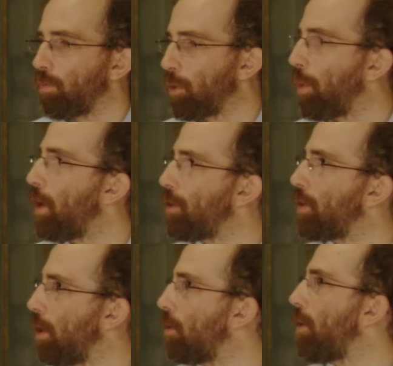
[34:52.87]
response is
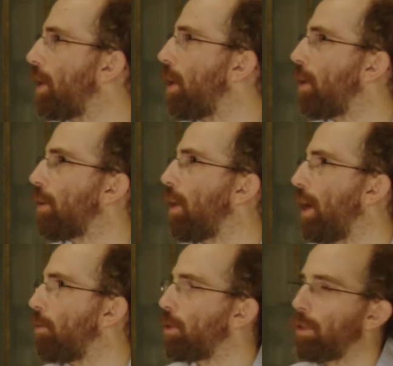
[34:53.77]
another iconic
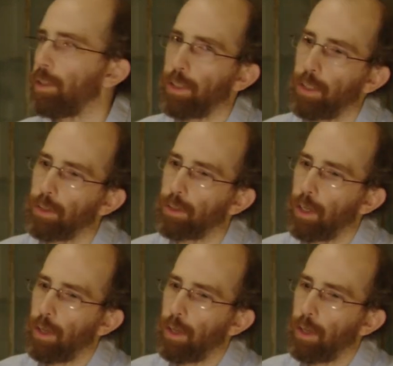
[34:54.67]
line, which he says,